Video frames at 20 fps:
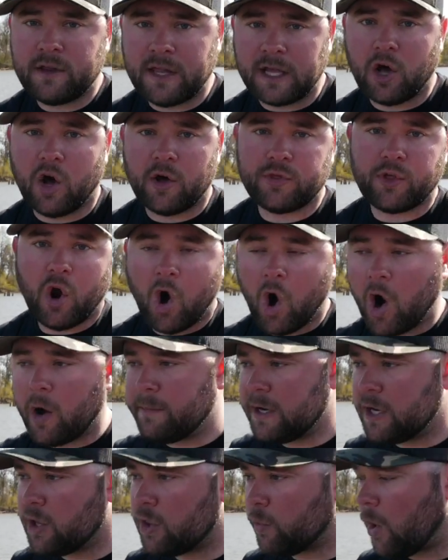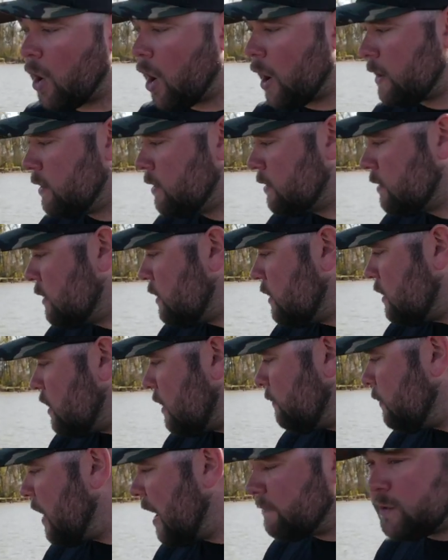And they call it the heartbeat of the rod.
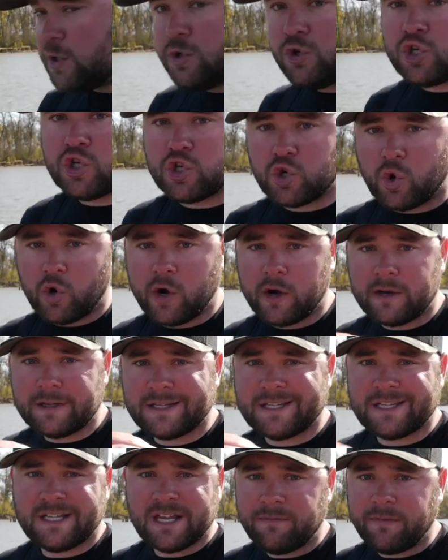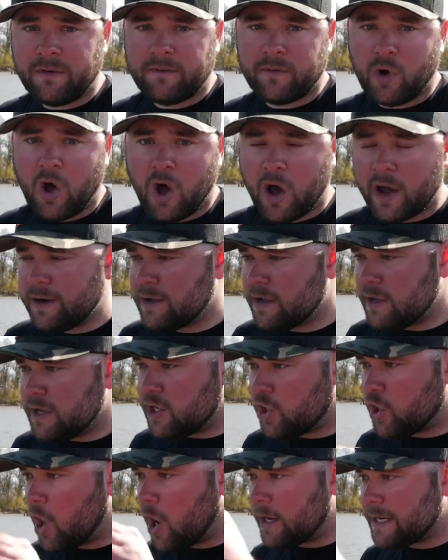If you have too short, stiff of a rod,
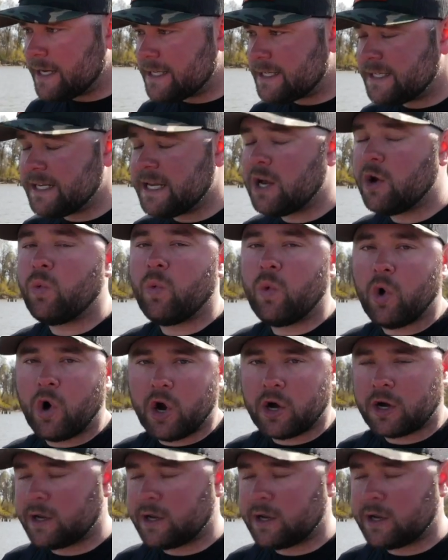you're not gonna see it work.